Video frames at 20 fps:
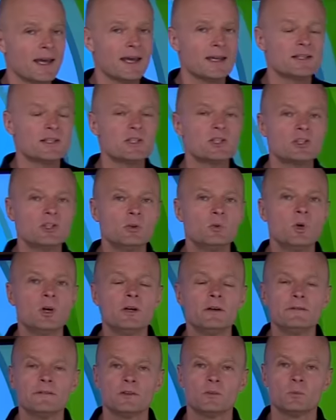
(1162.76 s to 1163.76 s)
And so
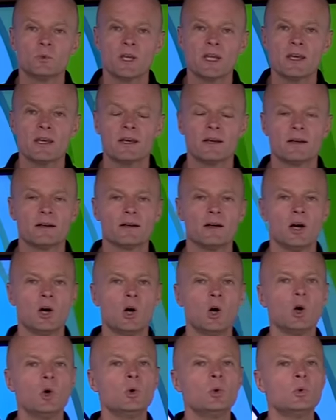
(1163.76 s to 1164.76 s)
often we hear,
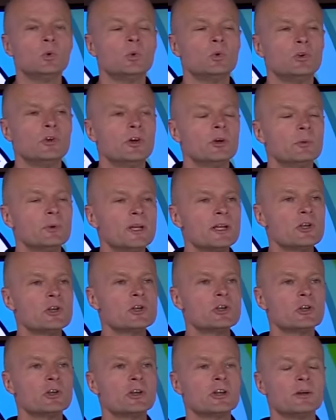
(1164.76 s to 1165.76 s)
oh, don't eat
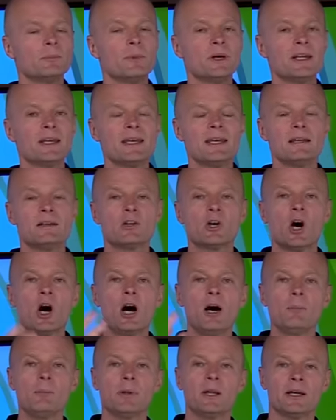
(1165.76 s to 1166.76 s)
sugar, but eat
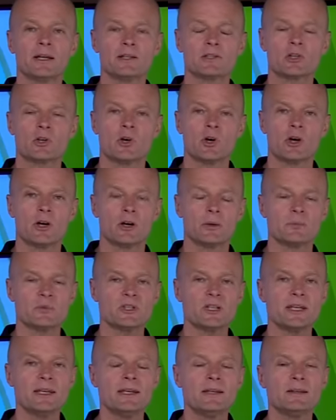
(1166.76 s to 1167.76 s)
complex
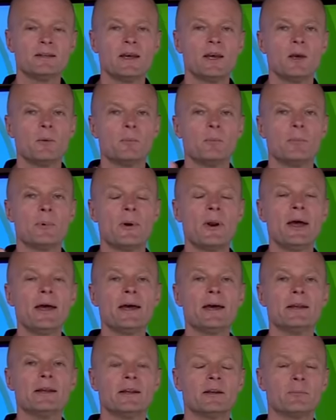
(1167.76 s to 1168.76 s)
carbs. Eat
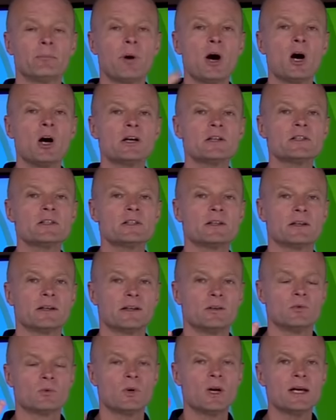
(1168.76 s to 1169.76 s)
bread and pasta
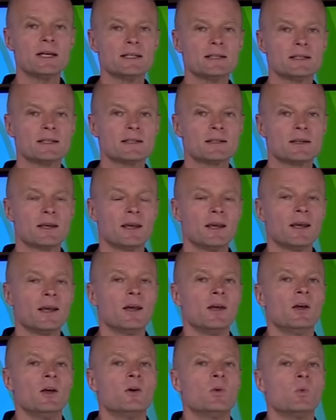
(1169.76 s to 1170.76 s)
and rice.
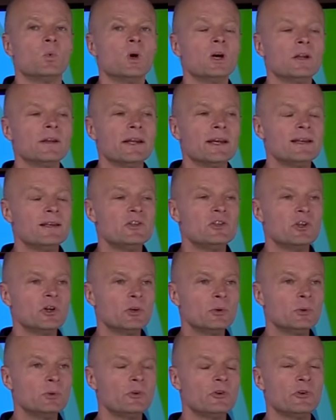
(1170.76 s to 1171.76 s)
Well, they
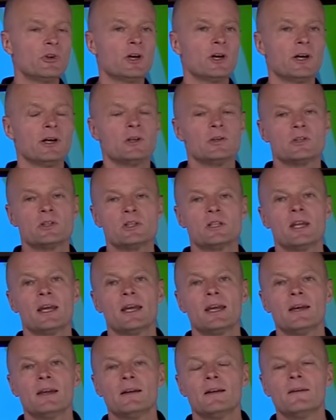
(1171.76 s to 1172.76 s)
don't
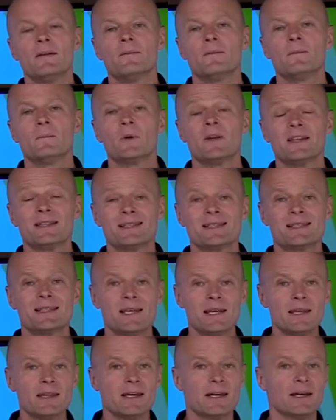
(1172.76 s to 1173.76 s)
understand when they
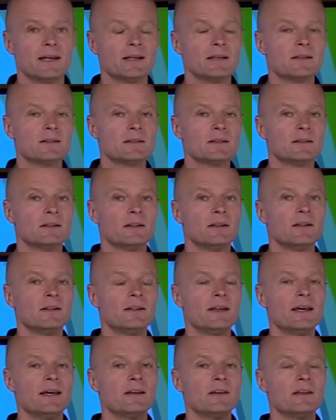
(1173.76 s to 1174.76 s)
say that,
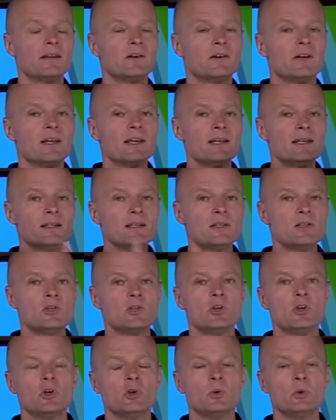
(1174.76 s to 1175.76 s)
that there is
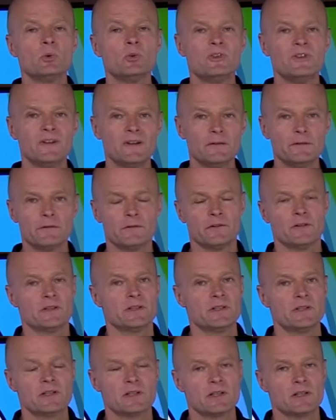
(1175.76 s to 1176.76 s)
no
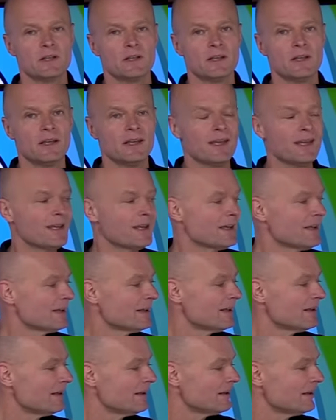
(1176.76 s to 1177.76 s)
difference
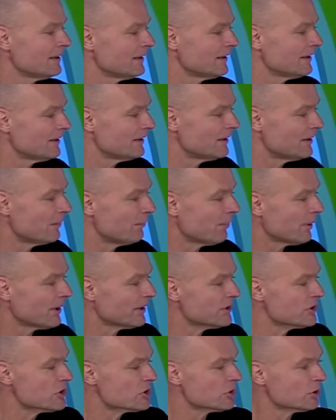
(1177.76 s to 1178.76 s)
in the
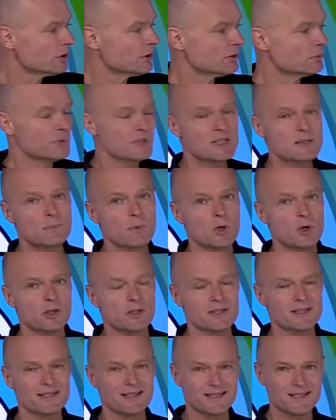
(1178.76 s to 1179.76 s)
blood sugar
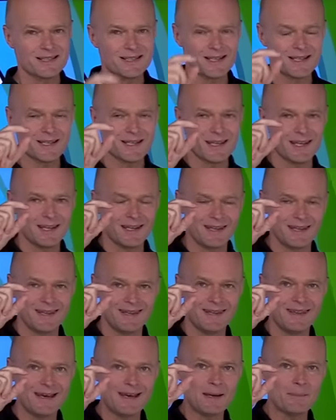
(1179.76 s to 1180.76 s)
response. There's like
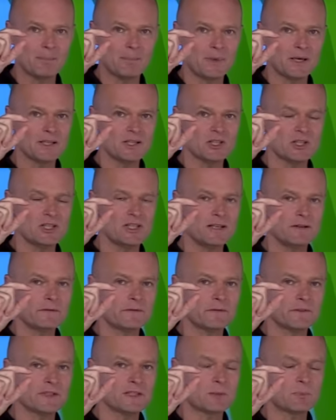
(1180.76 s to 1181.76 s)
that much
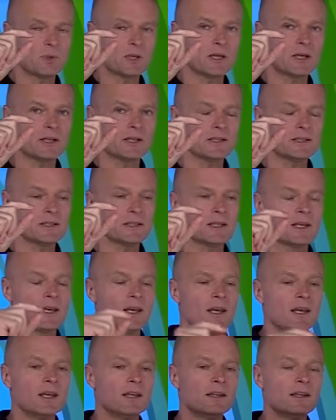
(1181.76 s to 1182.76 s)
difference, because
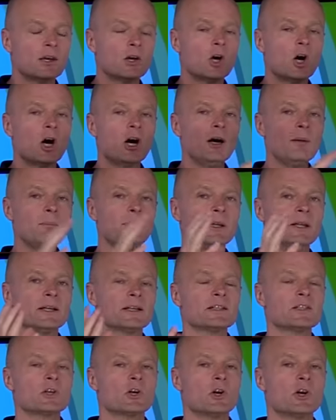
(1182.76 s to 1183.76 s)
the
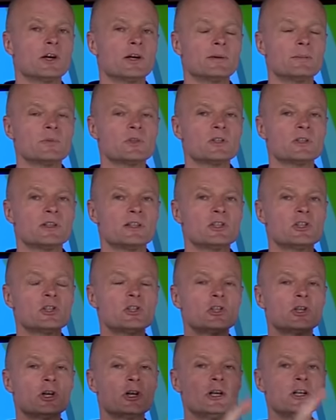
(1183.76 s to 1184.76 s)
complex carbs, the
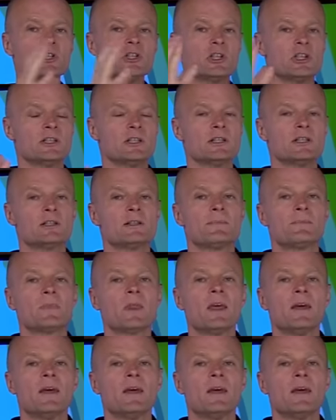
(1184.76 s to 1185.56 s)
starches,